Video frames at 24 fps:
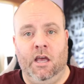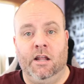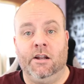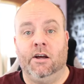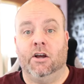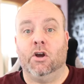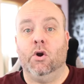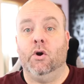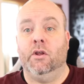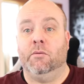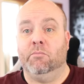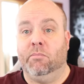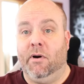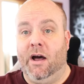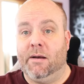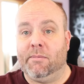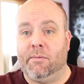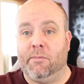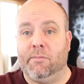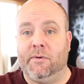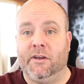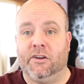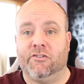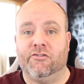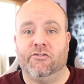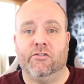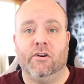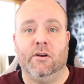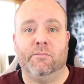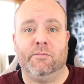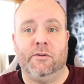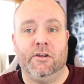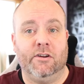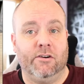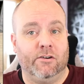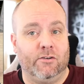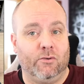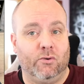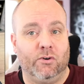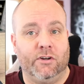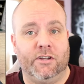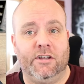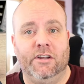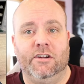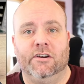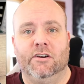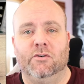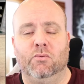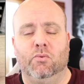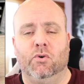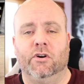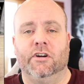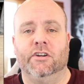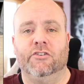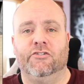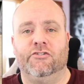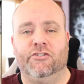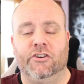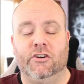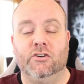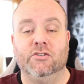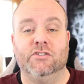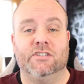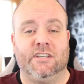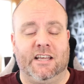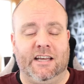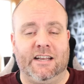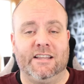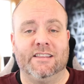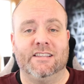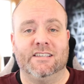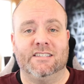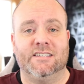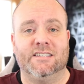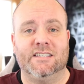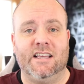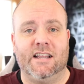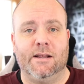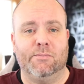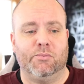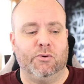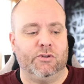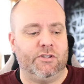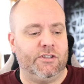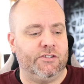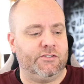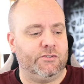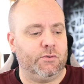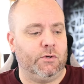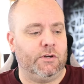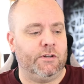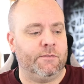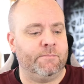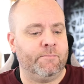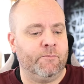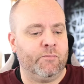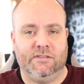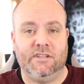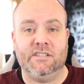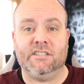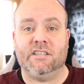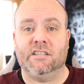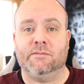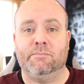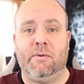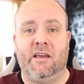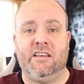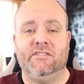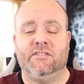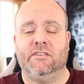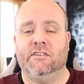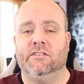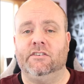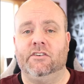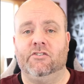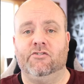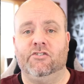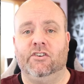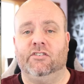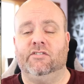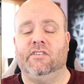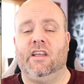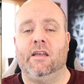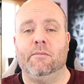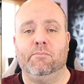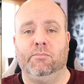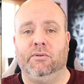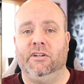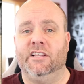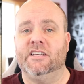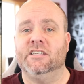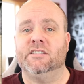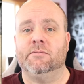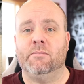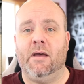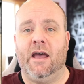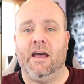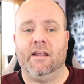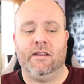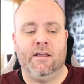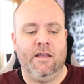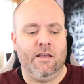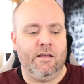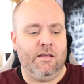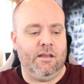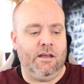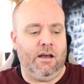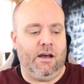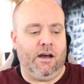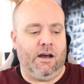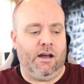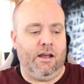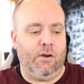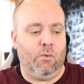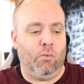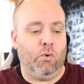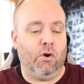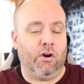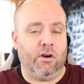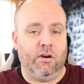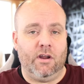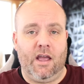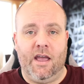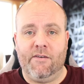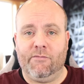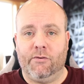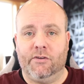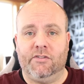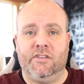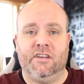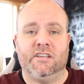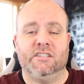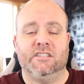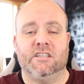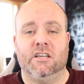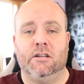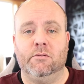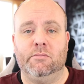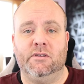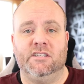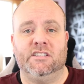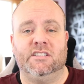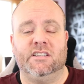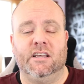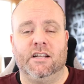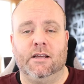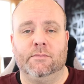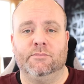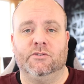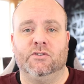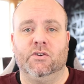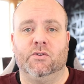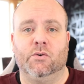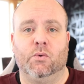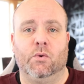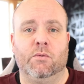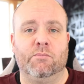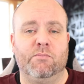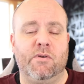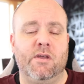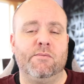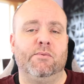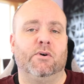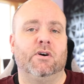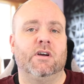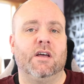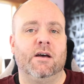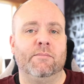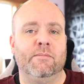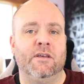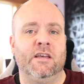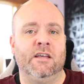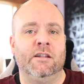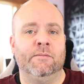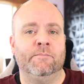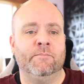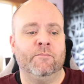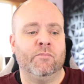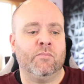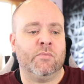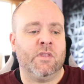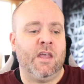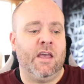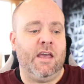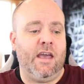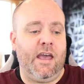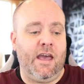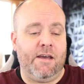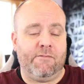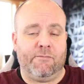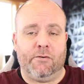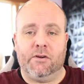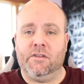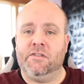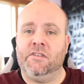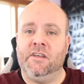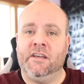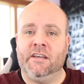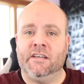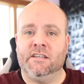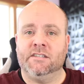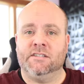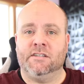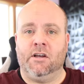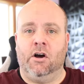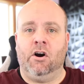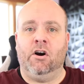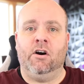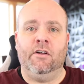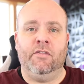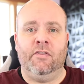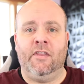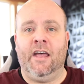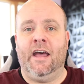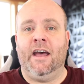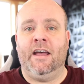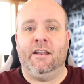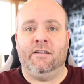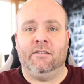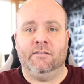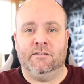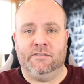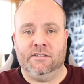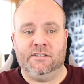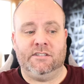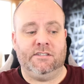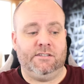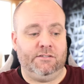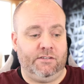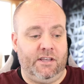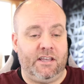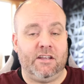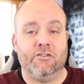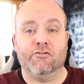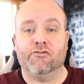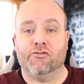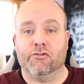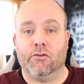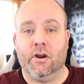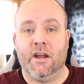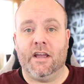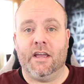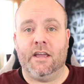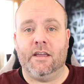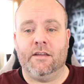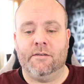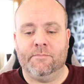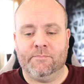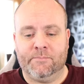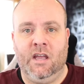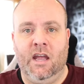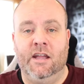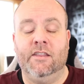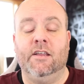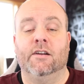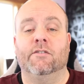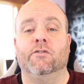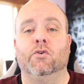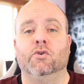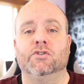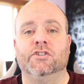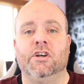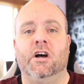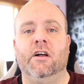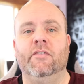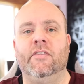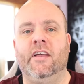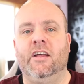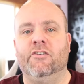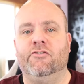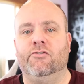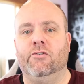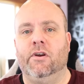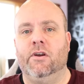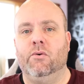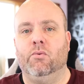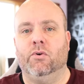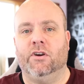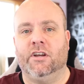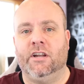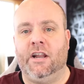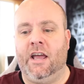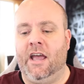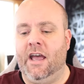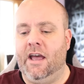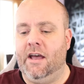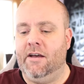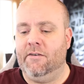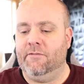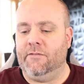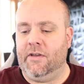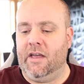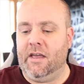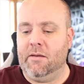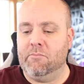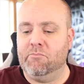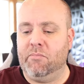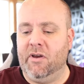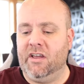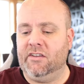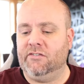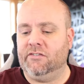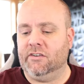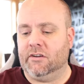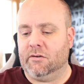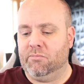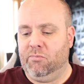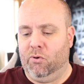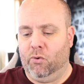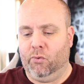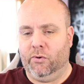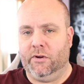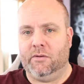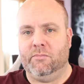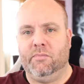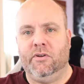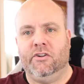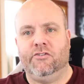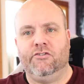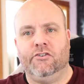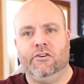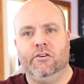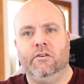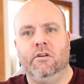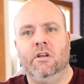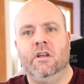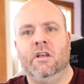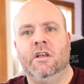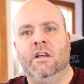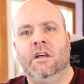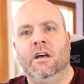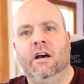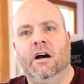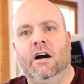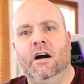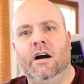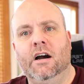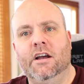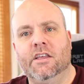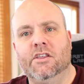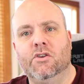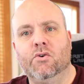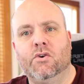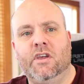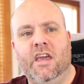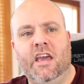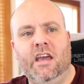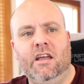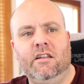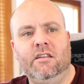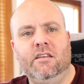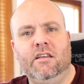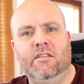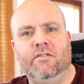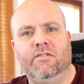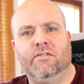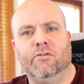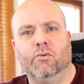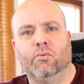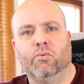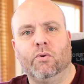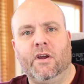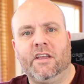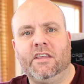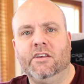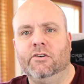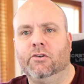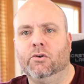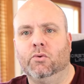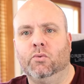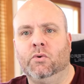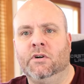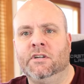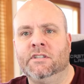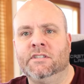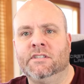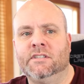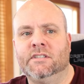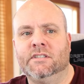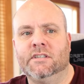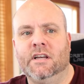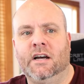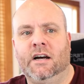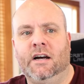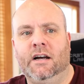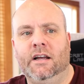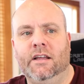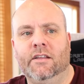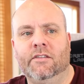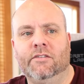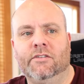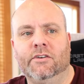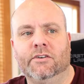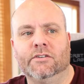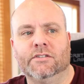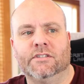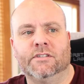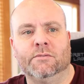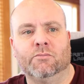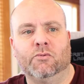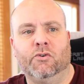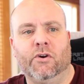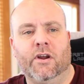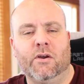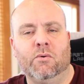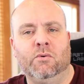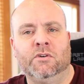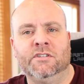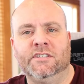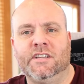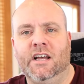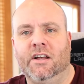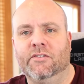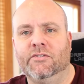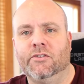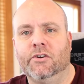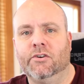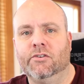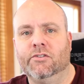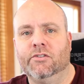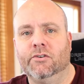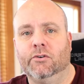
And I'll go ahead and pop a picture up here or here where it shows kind of the setup with this one. This is basically just a placemat uh, where everything is going to be set up so that when people come in, everything is on that slate tray. And then, of course, on that tray, we're going to have a basic pouring pitcher. Uh, you can get the regular ones. Uh, there's some great ones out there.